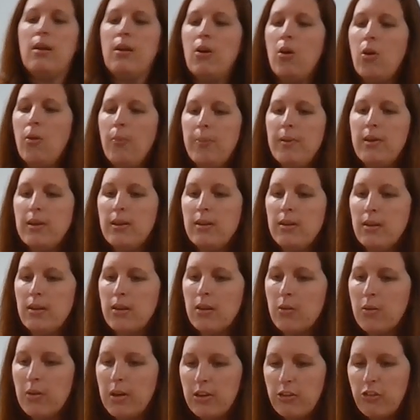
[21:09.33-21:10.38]
An
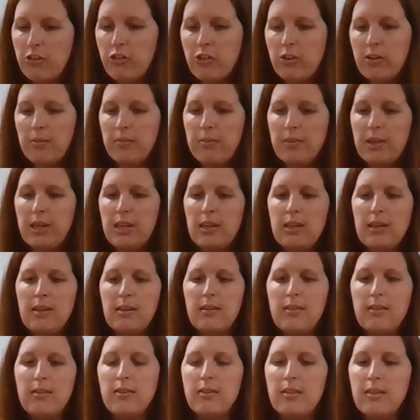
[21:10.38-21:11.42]
open-ended question
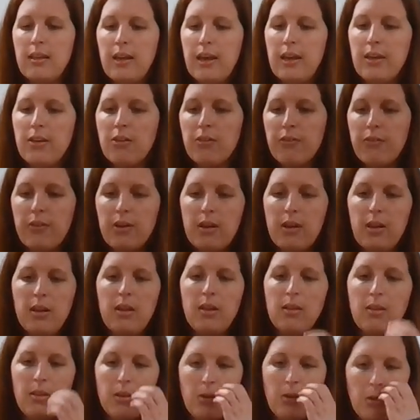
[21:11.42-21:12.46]
means that you're finding
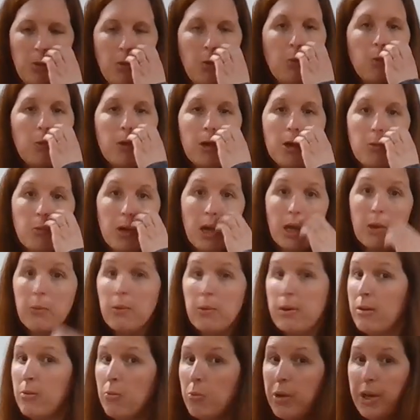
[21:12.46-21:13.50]
out the who, what, why,
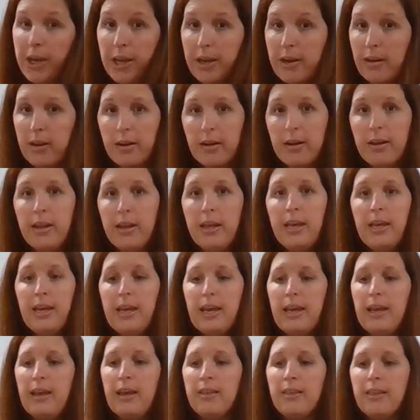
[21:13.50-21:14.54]
when, and where,
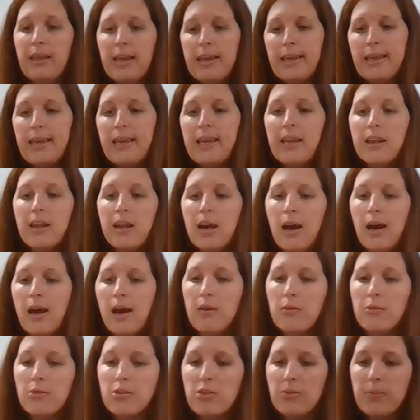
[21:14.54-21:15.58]
and they
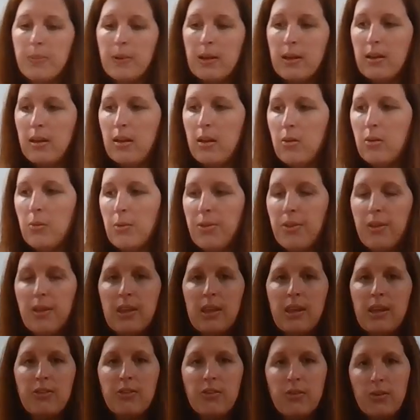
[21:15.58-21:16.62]
cannot respond with a
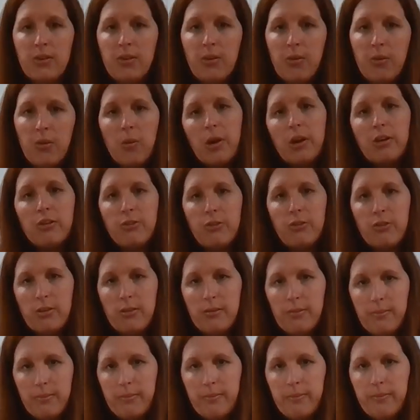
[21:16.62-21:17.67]
yes or no
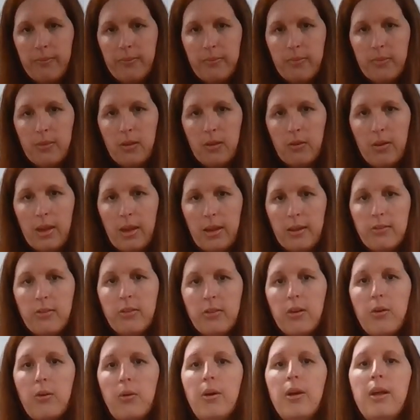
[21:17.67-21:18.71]
question. Okay,
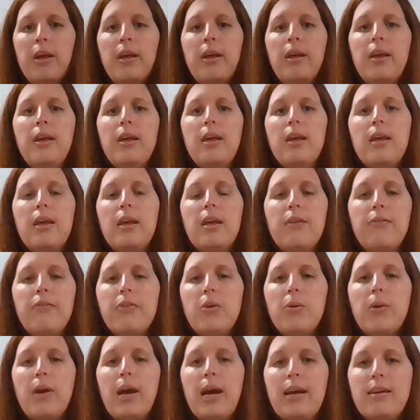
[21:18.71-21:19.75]
so if
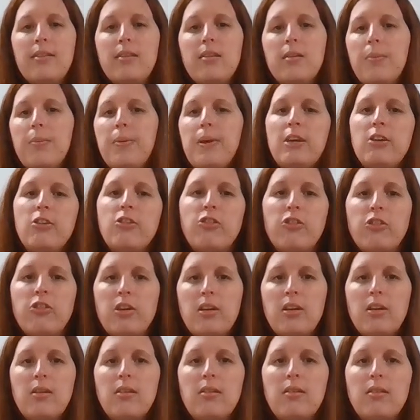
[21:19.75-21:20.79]
you ask the
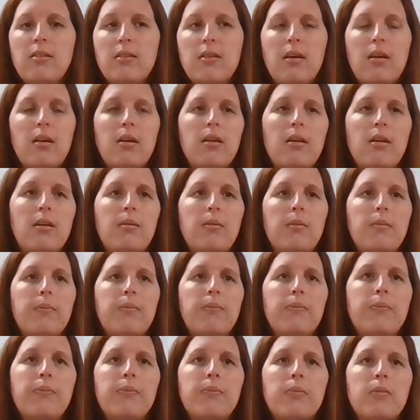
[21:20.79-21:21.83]
patient,
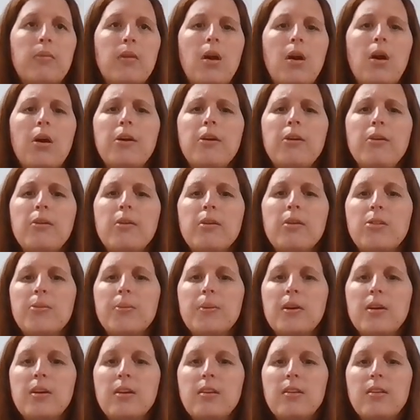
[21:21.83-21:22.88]
are you
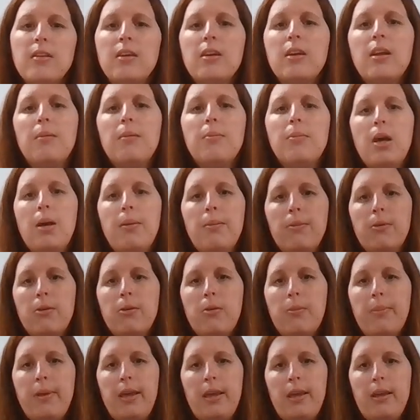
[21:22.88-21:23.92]
experiencing
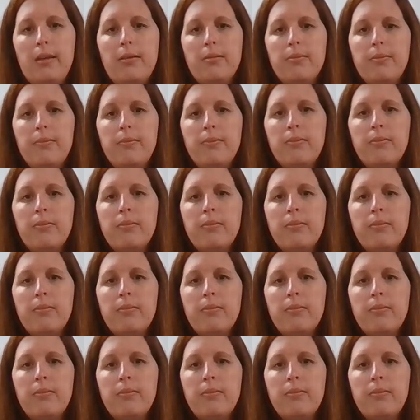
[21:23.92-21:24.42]
abdominal pain?